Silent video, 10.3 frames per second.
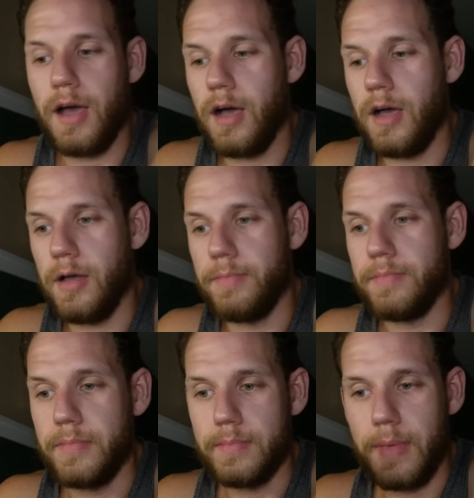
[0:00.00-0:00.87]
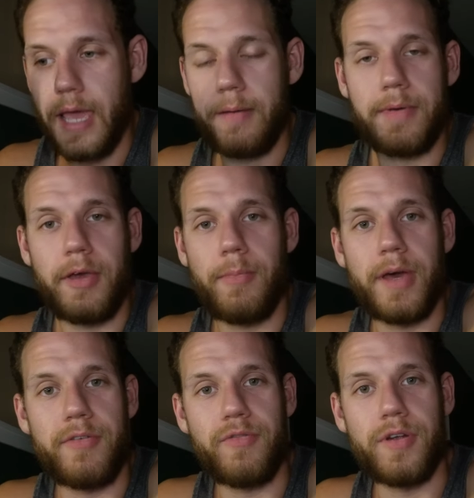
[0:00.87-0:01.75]
Um, Abigail
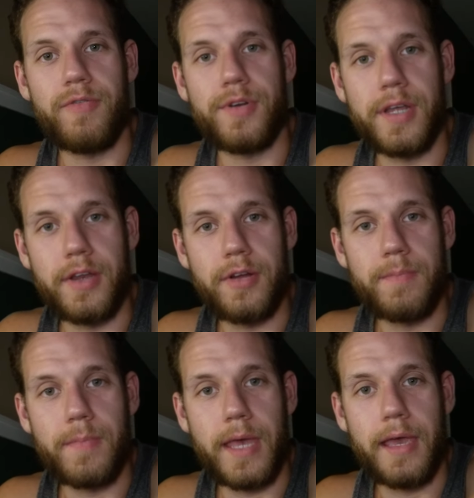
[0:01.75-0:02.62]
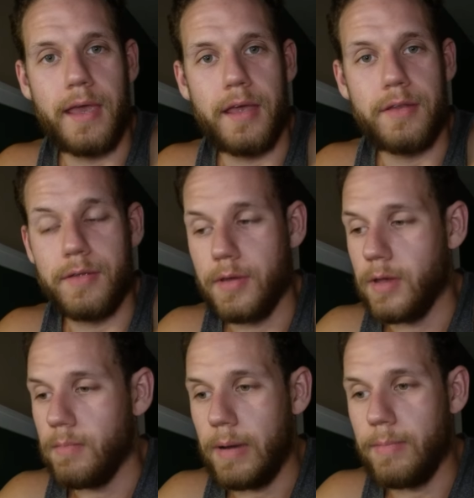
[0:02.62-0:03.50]
met a friend for dinner, and
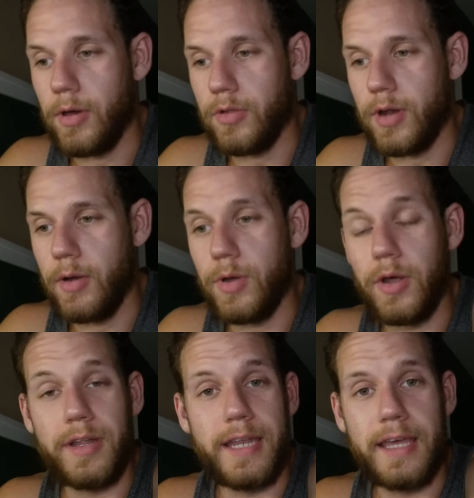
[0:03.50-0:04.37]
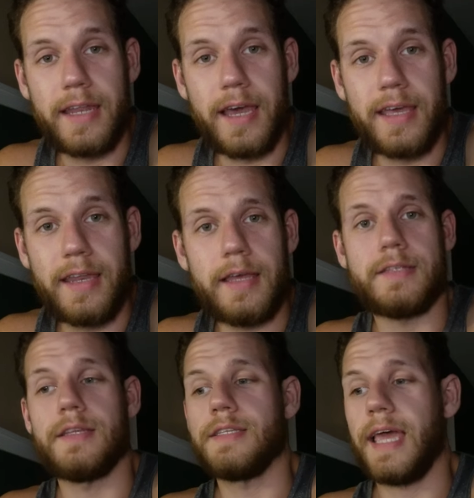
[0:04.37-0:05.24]
my brother and I went on a date night, and
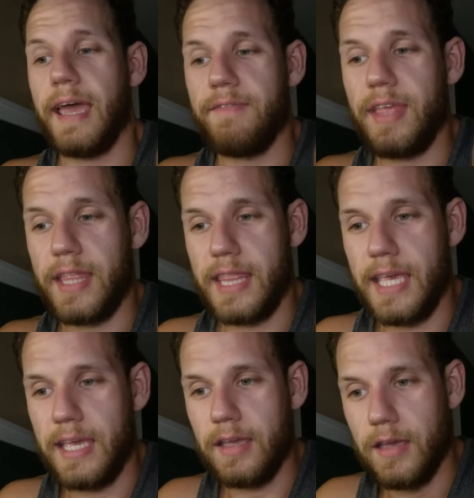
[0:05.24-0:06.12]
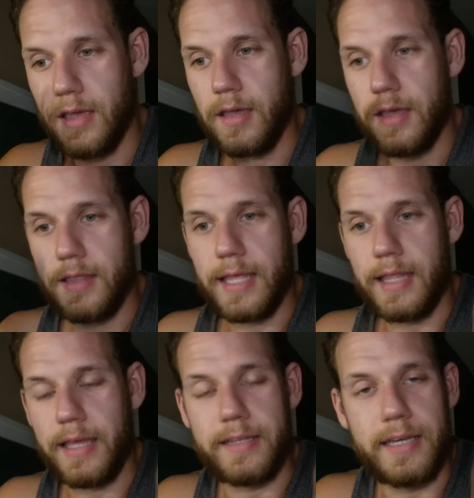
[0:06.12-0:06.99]
since I have that thing that
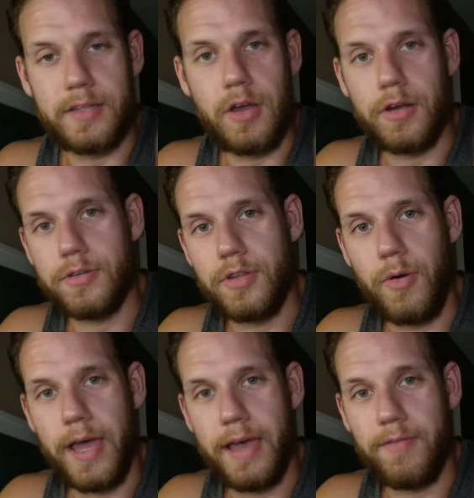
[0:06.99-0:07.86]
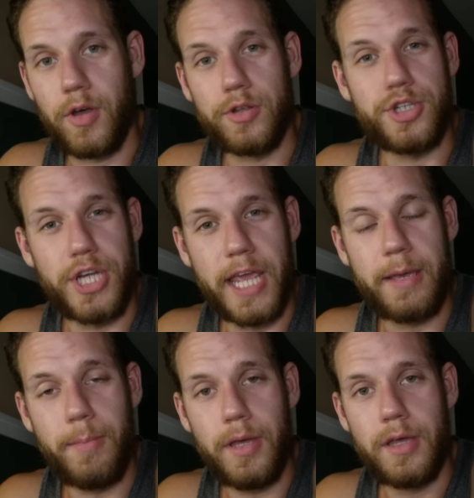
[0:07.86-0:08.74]
like TikTokers don't have called
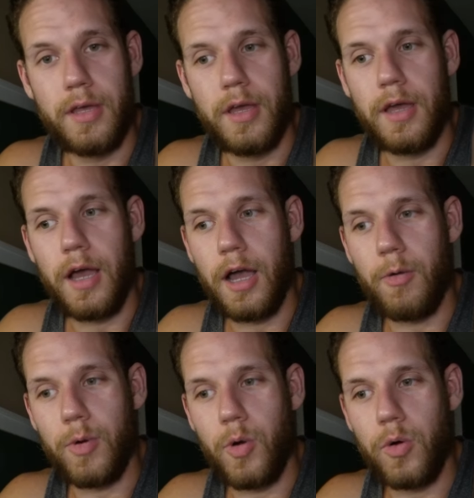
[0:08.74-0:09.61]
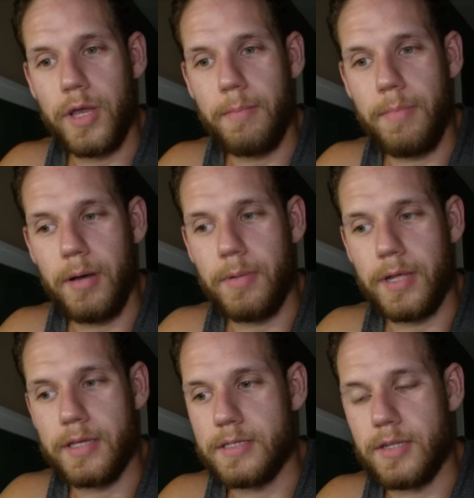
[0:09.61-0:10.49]
shame, uh, recording in
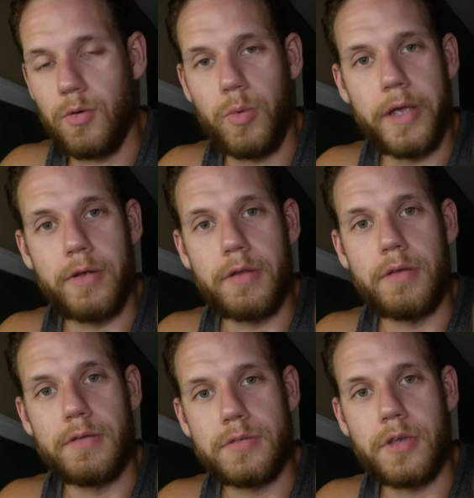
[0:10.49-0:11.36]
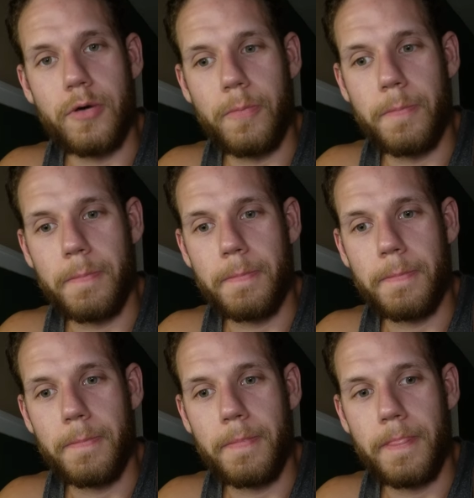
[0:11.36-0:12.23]
public is still weird. So
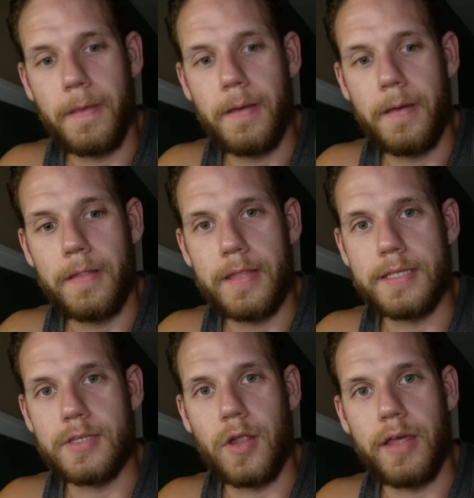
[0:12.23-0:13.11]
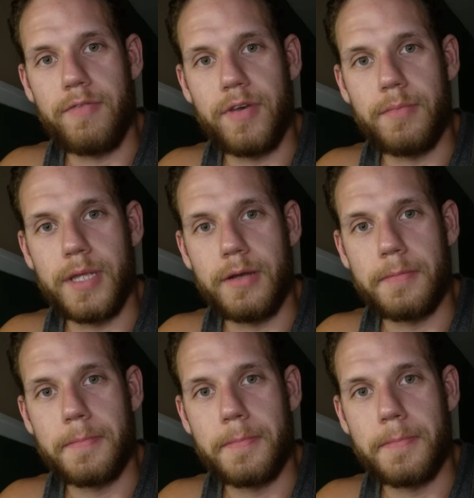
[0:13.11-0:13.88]
this is all I filmed here.